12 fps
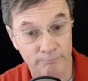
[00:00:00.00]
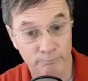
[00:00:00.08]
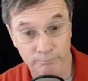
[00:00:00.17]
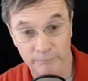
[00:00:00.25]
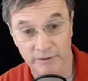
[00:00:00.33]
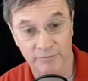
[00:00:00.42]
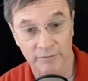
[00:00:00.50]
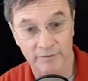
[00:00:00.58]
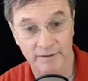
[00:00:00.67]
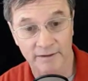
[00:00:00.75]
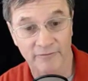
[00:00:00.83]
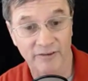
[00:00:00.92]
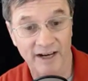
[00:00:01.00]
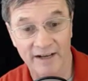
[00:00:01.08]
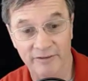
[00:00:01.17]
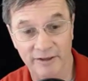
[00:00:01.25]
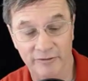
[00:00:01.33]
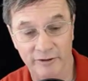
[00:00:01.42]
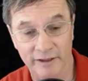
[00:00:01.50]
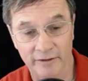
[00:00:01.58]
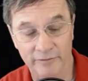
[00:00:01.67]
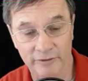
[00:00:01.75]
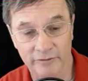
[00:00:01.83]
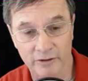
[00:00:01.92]
different 5 different
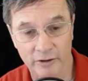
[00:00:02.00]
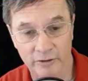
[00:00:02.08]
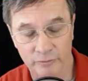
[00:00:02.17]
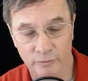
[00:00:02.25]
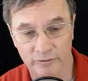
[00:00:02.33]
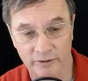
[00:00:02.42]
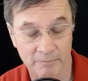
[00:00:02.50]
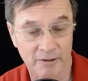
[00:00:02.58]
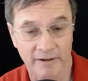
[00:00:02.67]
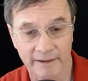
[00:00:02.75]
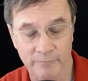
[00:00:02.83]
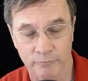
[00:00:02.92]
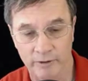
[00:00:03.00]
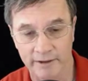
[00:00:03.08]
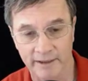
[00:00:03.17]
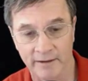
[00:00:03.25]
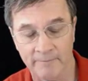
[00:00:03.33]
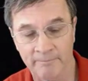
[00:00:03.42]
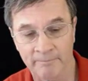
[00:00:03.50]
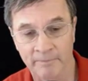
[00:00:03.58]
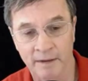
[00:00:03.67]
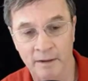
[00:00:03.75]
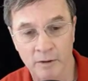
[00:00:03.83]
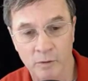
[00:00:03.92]
interview shows, which I'm going to label them right now.
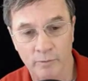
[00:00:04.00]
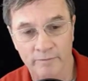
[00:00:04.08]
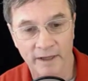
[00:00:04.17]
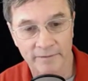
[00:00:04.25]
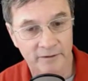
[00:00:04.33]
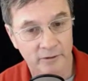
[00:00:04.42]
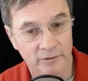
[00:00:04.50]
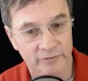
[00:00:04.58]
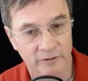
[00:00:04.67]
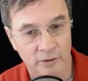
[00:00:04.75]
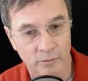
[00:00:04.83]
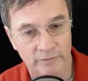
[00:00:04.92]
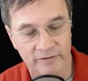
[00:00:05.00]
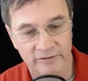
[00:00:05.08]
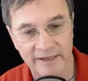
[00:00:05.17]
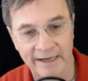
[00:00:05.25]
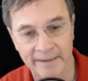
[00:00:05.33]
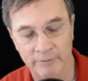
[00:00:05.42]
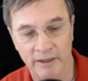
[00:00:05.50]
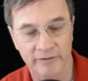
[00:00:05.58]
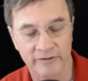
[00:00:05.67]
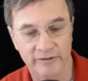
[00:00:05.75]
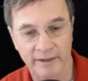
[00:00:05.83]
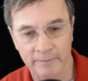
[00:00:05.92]
We've got the old show, which is Timelines
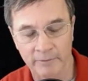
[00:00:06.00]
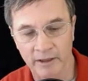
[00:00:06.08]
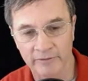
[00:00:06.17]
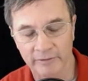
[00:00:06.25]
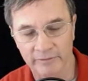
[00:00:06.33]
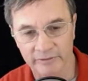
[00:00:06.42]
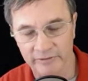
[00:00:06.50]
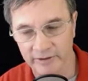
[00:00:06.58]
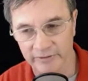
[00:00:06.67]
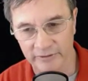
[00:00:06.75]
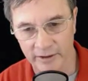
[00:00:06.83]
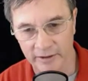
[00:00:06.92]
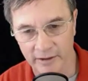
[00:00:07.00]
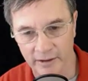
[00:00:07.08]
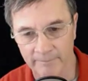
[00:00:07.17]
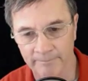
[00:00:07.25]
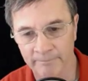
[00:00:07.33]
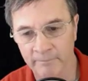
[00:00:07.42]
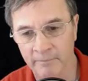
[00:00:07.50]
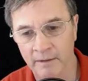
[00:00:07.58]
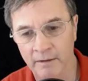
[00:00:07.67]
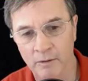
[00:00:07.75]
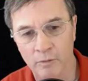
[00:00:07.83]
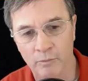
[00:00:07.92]
at timelinesofsuccess.com.
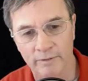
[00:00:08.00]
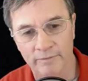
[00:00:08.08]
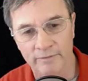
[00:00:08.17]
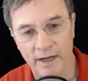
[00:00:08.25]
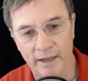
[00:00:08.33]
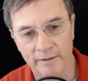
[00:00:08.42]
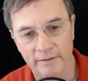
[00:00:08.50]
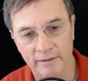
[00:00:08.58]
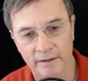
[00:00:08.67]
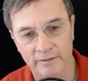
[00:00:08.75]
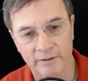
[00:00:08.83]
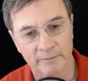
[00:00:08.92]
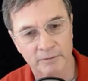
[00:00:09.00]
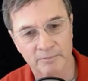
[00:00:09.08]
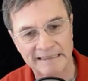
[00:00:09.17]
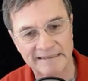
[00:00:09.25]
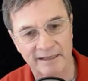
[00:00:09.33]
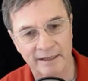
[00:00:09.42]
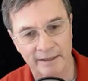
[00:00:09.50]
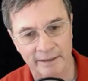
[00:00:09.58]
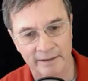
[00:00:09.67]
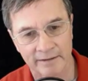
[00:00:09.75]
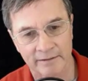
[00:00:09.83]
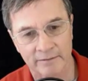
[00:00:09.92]
We've got WP
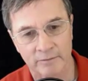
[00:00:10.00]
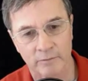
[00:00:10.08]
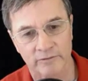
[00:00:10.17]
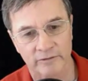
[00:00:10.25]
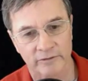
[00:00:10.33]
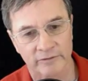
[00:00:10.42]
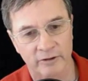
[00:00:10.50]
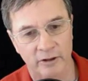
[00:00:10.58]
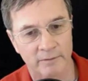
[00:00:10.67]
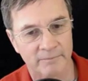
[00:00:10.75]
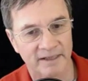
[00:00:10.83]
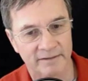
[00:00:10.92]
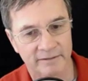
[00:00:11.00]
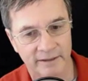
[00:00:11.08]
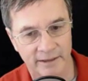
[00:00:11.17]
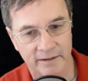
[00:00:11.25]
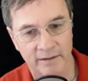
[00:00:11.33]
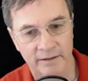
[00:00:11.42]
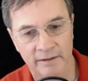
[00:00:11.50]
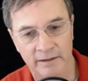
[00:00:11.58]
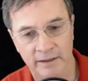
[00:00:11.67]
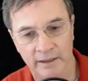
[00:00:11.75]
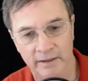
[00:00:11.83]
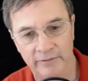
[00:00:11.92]
Tonic, which is all about tech,
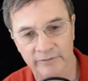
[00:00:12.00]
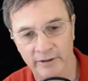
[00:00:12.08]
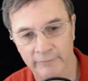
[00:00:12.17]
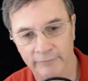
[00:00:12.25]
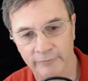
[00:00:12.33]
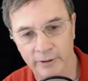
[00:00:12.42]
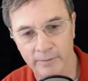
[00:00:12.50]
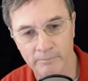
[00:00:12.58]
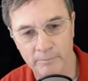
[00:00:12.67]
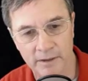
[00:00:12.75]
and is done from